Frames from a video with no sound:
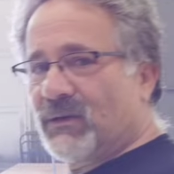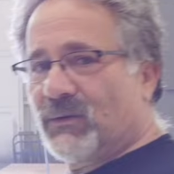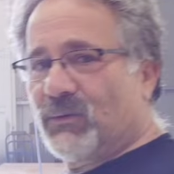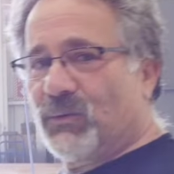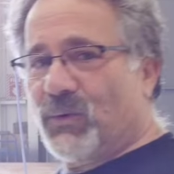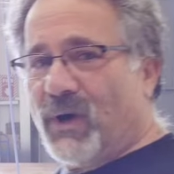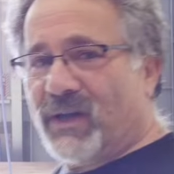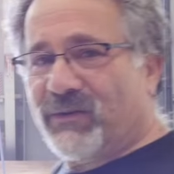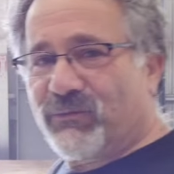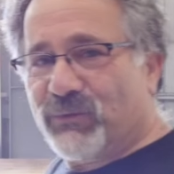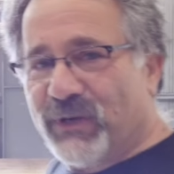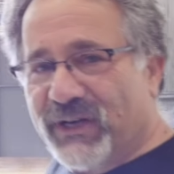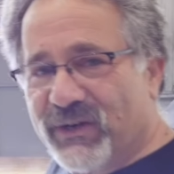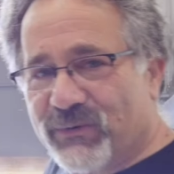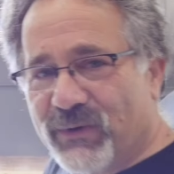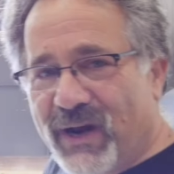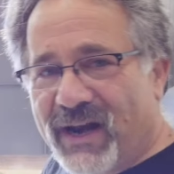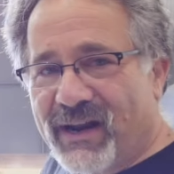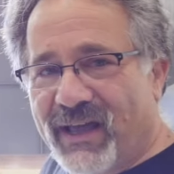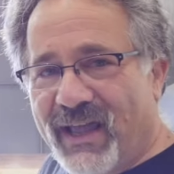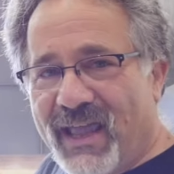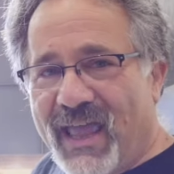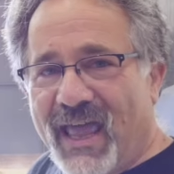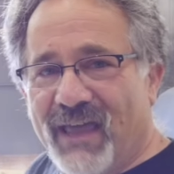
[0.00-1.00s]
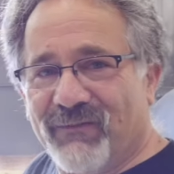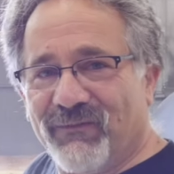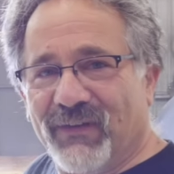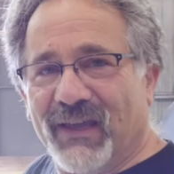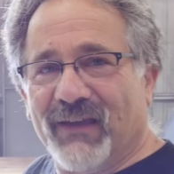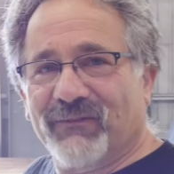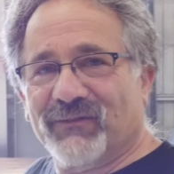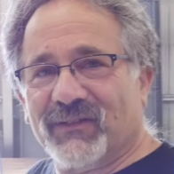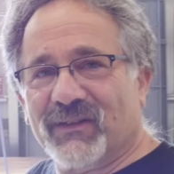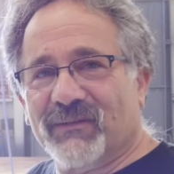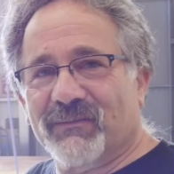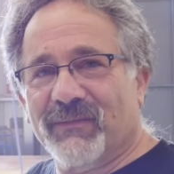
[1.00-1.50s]
one regret I have
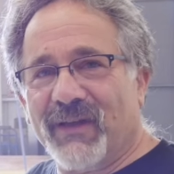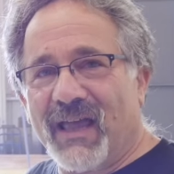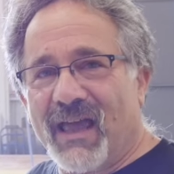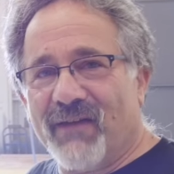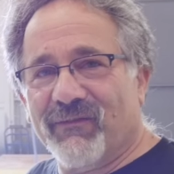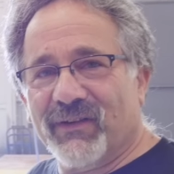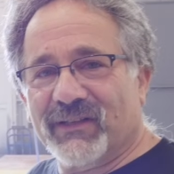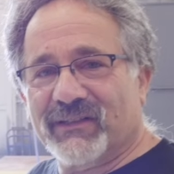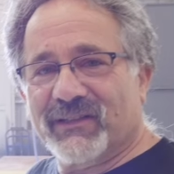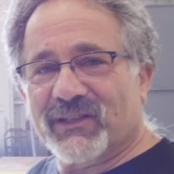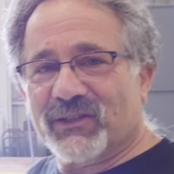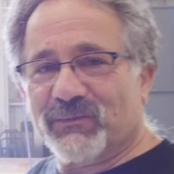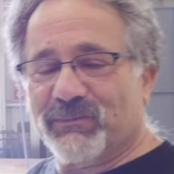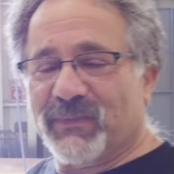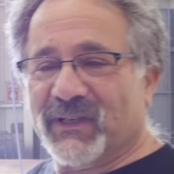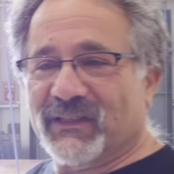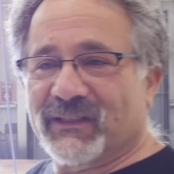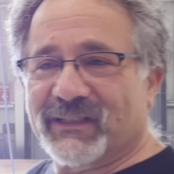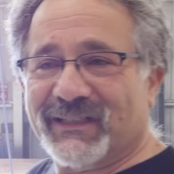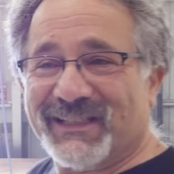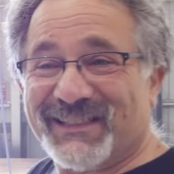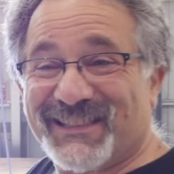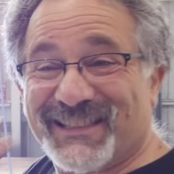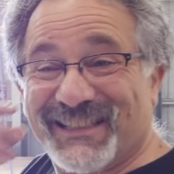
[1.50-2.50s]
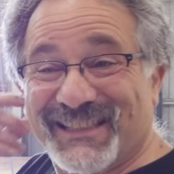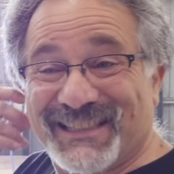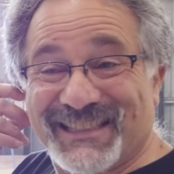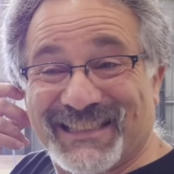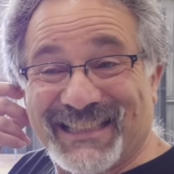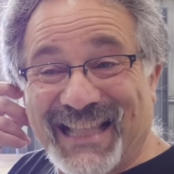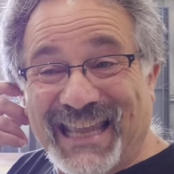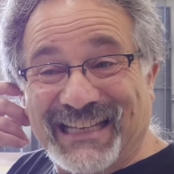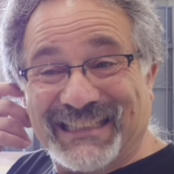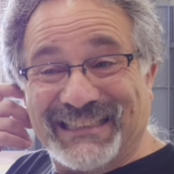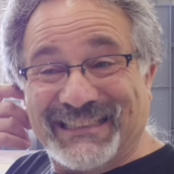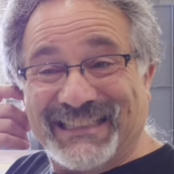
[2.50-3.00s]
after having this building since
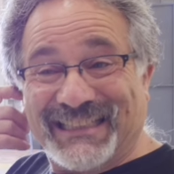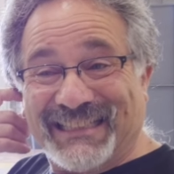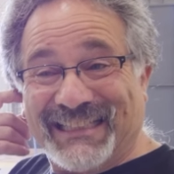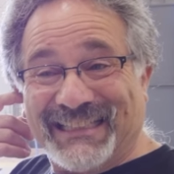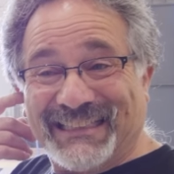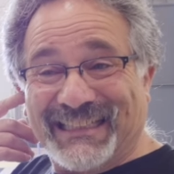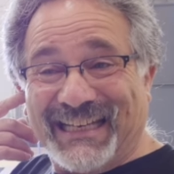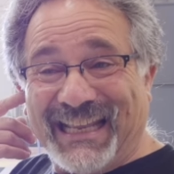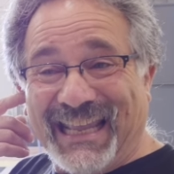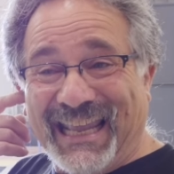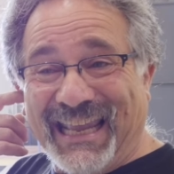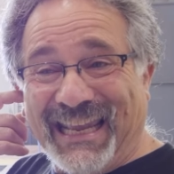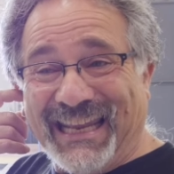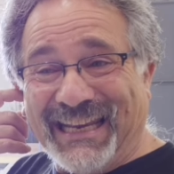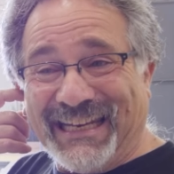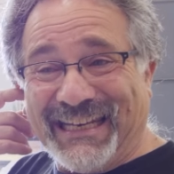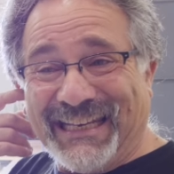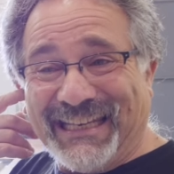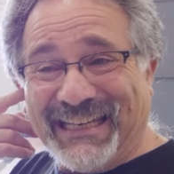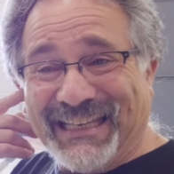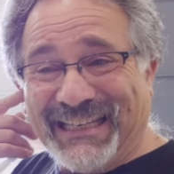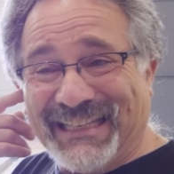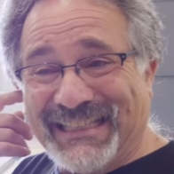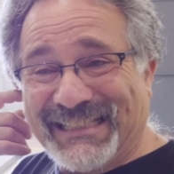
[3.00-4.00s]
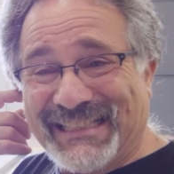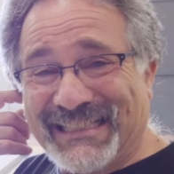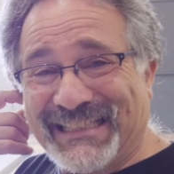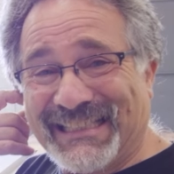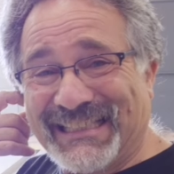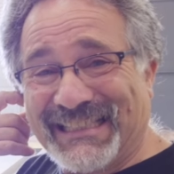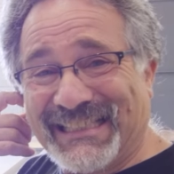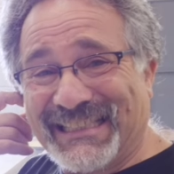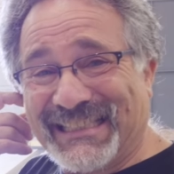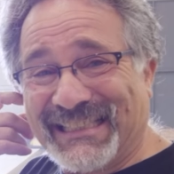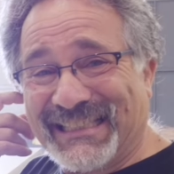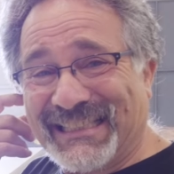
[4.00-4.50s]

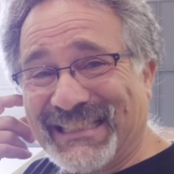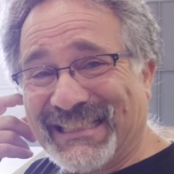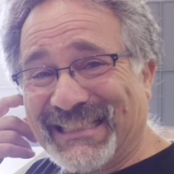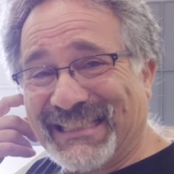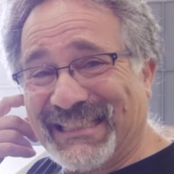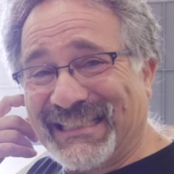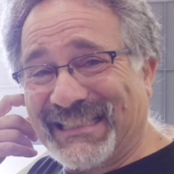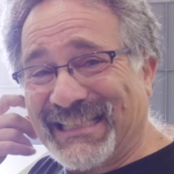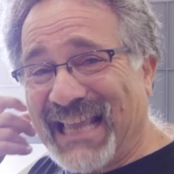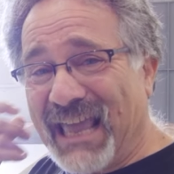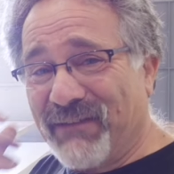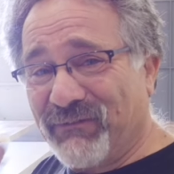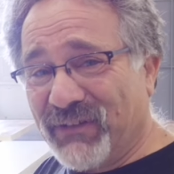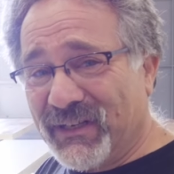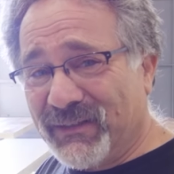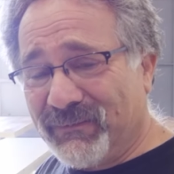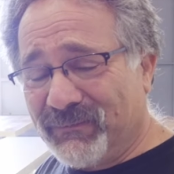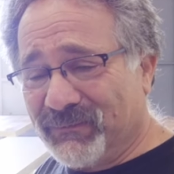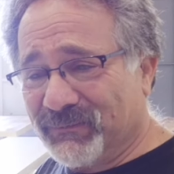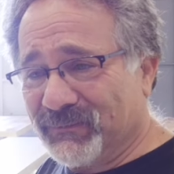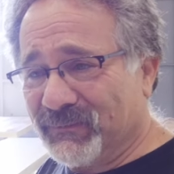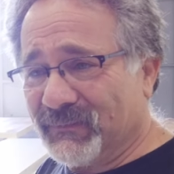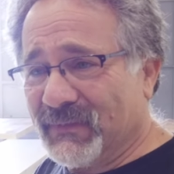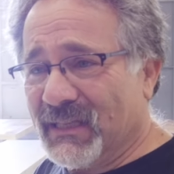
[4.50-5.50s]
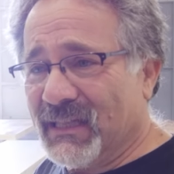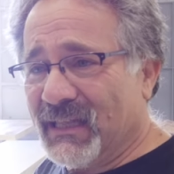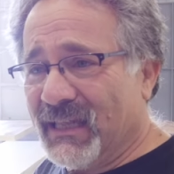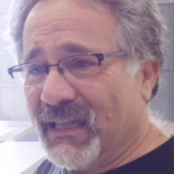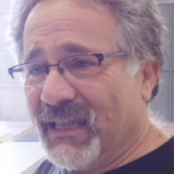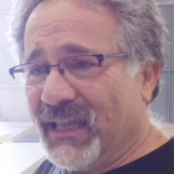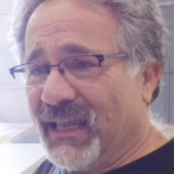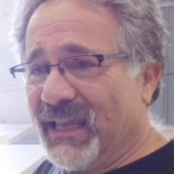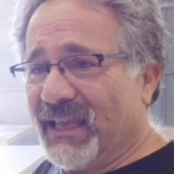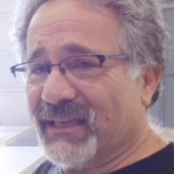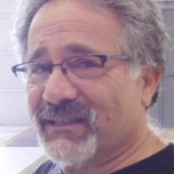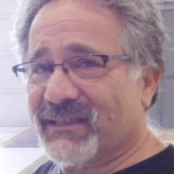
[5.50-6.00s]
1987
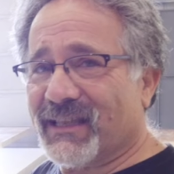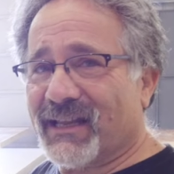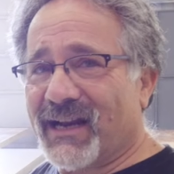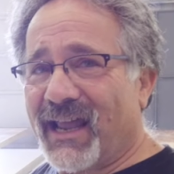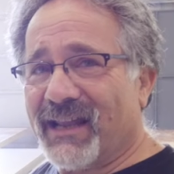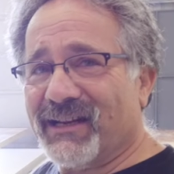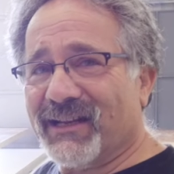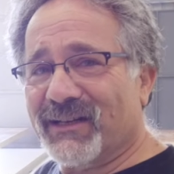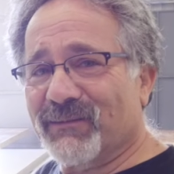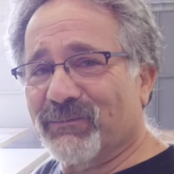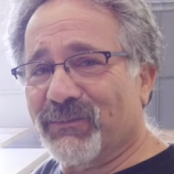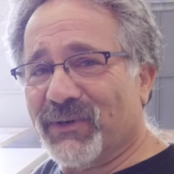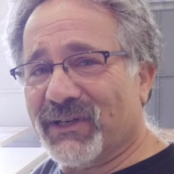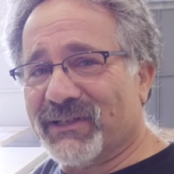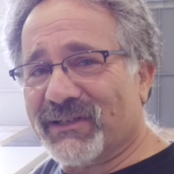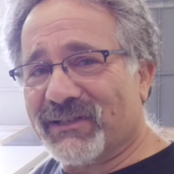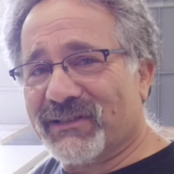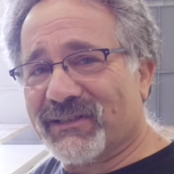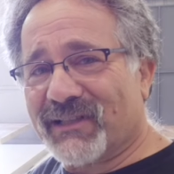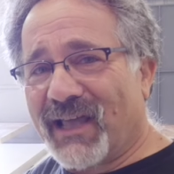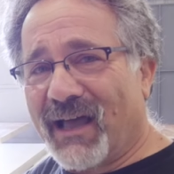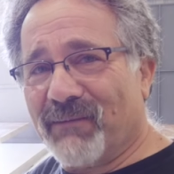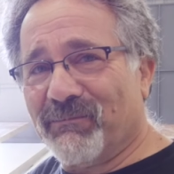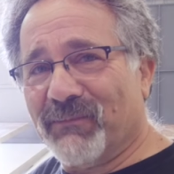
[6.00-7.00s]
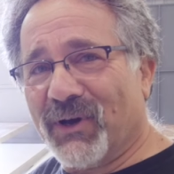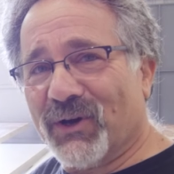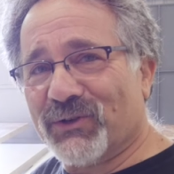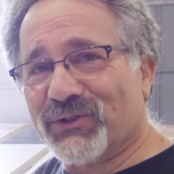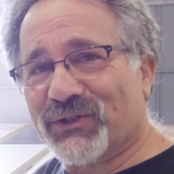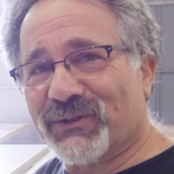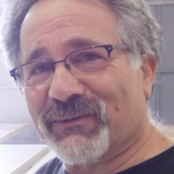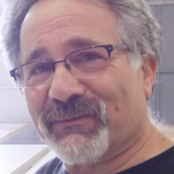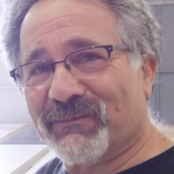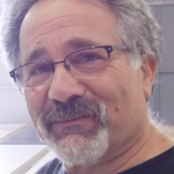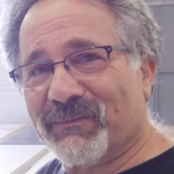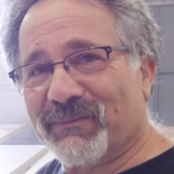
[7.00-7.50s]
is that I didn't put a stop
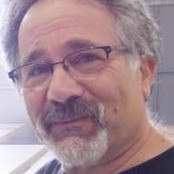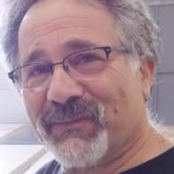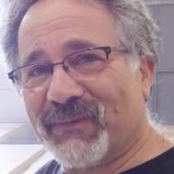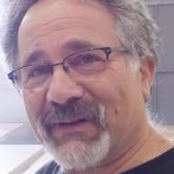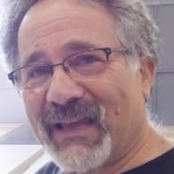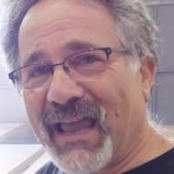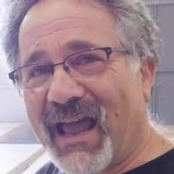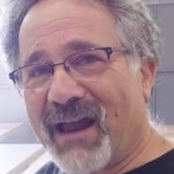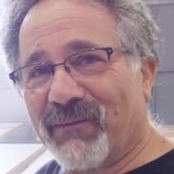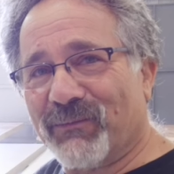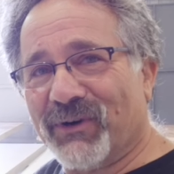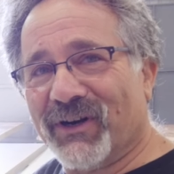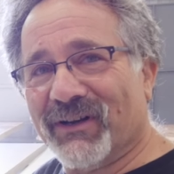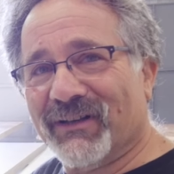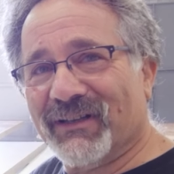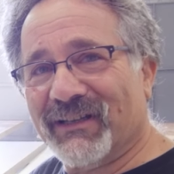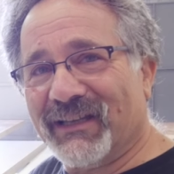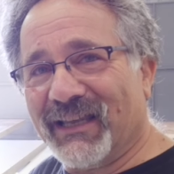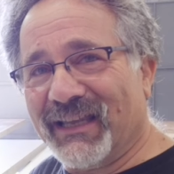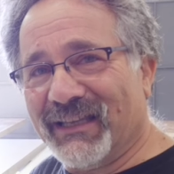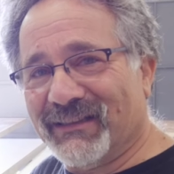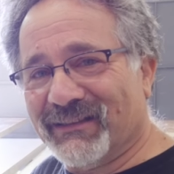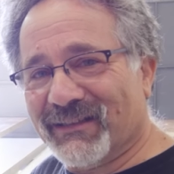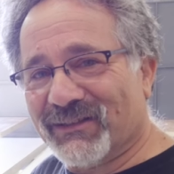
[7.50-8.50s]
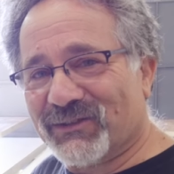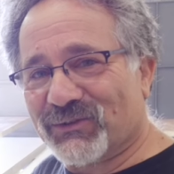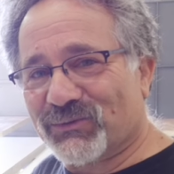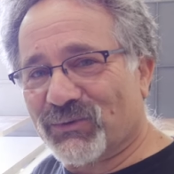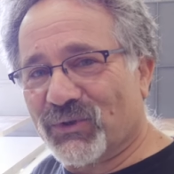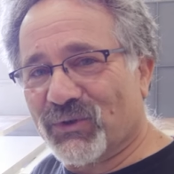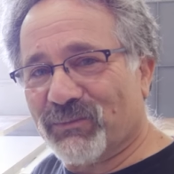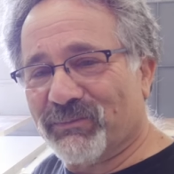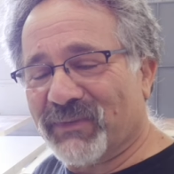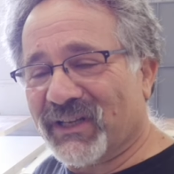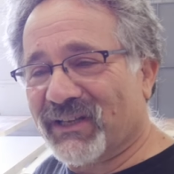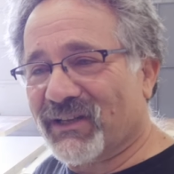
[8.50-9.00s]
motion camera in this
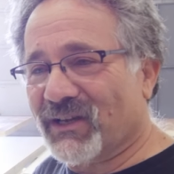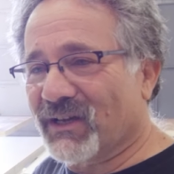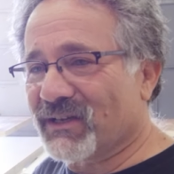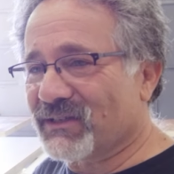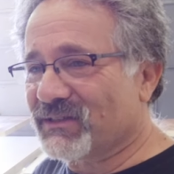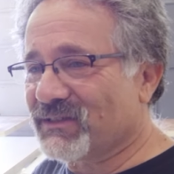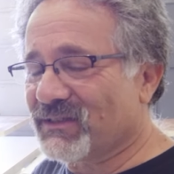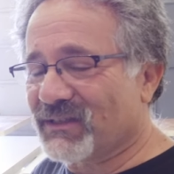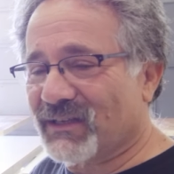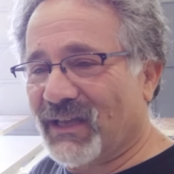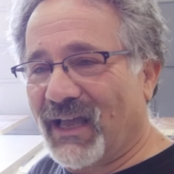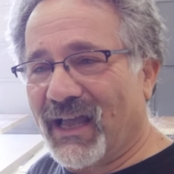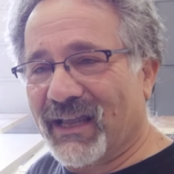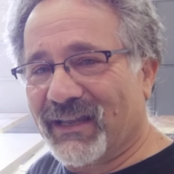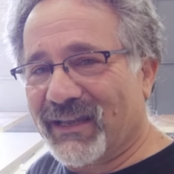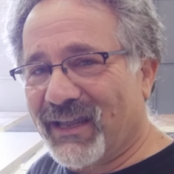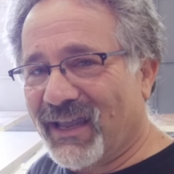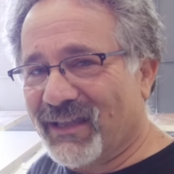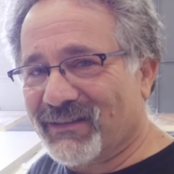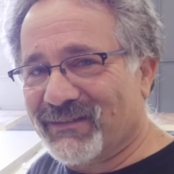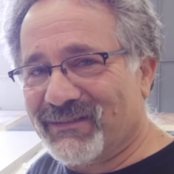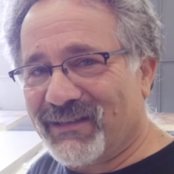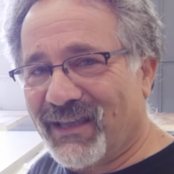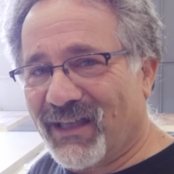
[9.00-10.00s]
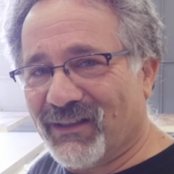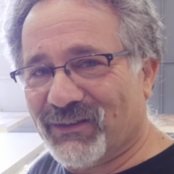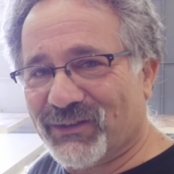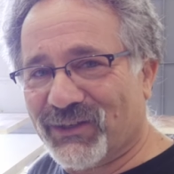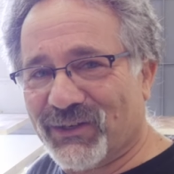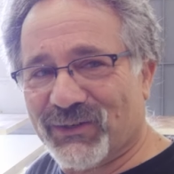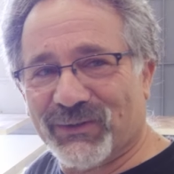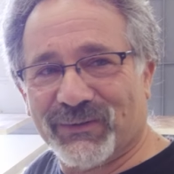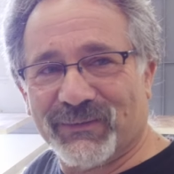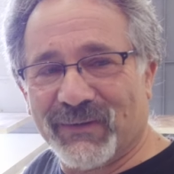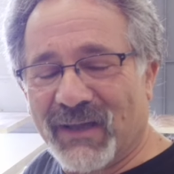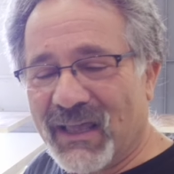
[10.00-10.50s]
room, because I can't tell
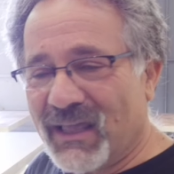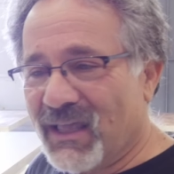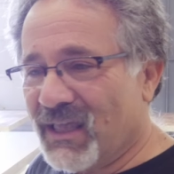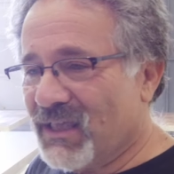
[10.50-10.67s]
you,